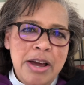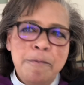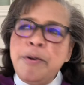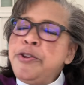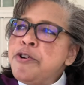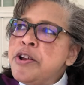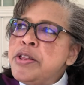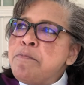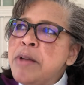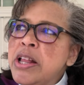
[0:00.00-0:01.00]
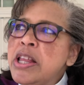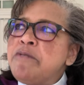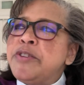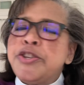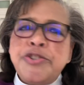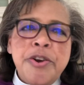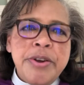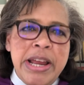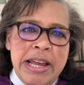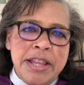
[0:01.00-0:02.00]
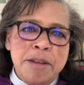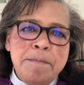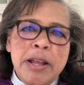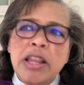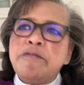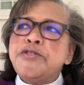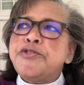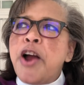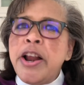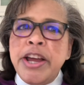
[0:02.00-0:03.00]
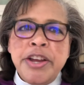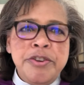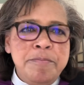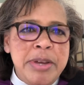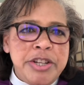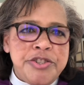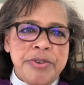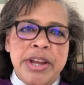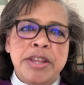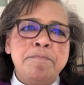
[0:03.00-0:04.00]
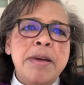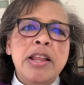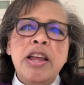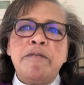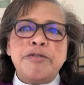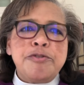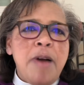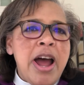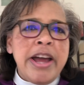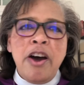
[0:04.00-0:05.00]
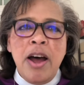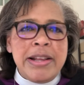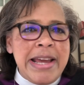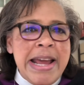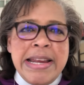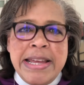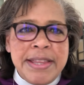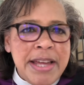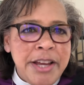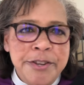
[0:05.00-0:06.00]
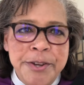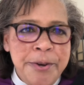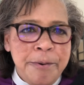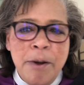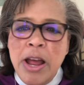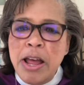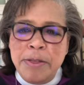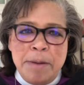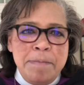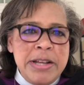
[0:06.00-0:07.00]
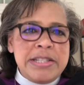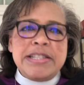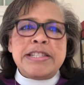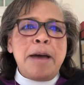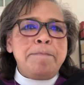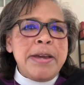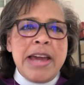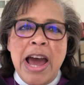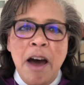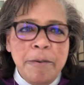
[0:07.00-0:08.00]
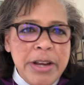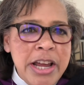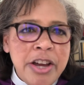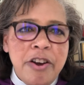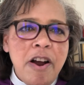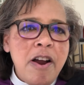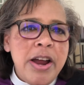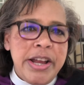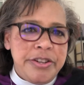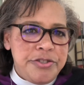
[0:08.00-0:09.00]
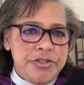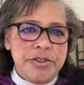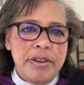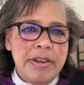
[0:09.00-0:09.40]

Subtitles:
When you're in the middle of discerning, in the middle of starting a new ministry, in the middle of trying on anything new that means stepping out in courage,